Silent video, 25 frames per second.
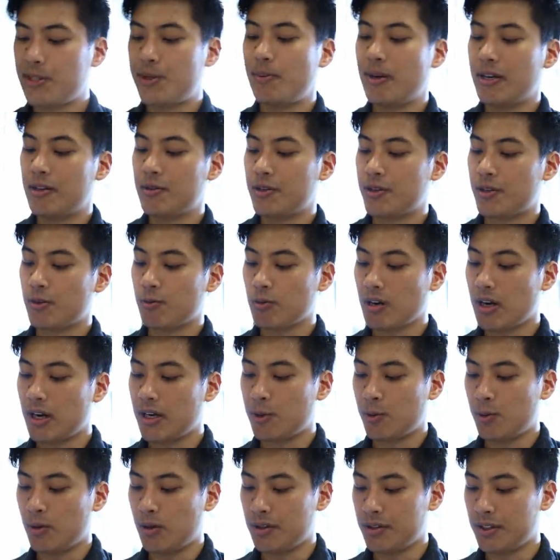much better is the
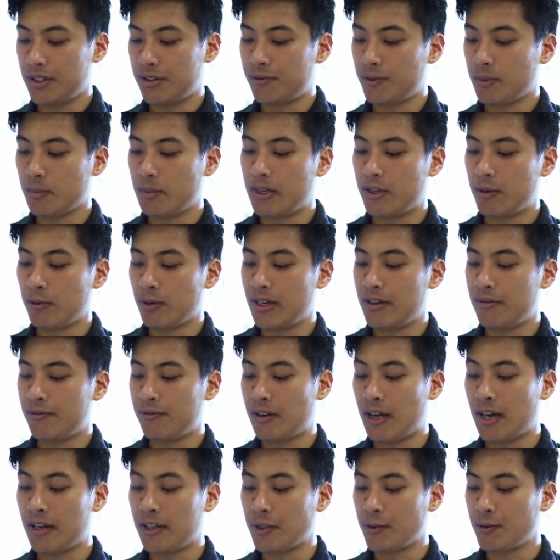ride quality from a great
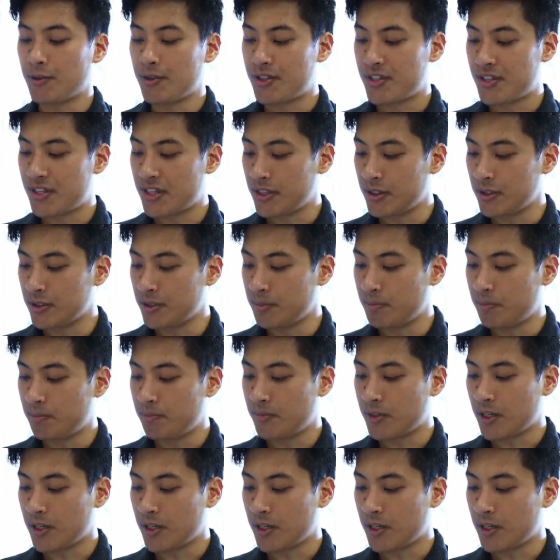value sealed